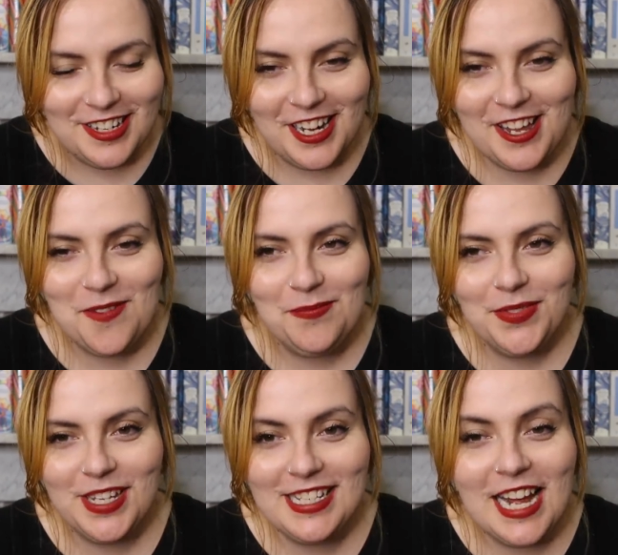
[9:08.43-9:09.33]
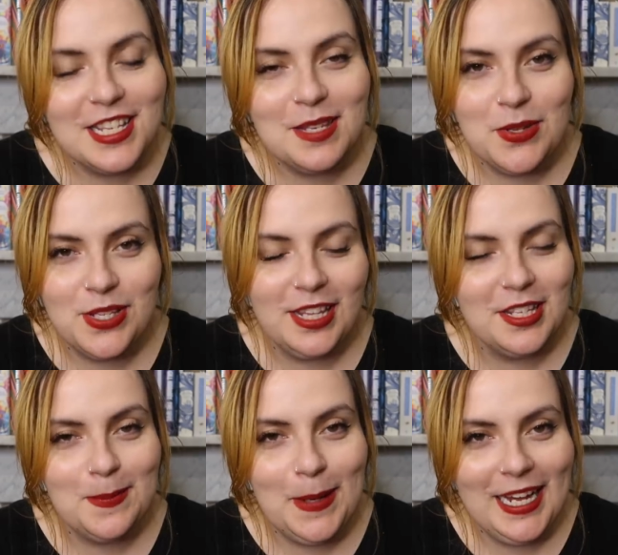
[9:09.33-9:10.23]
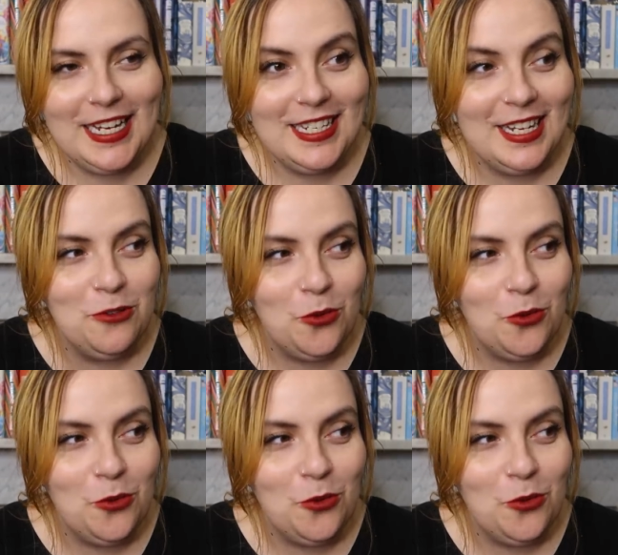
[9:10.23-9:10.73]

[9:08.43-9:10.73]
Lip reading: Like the dance music that's played in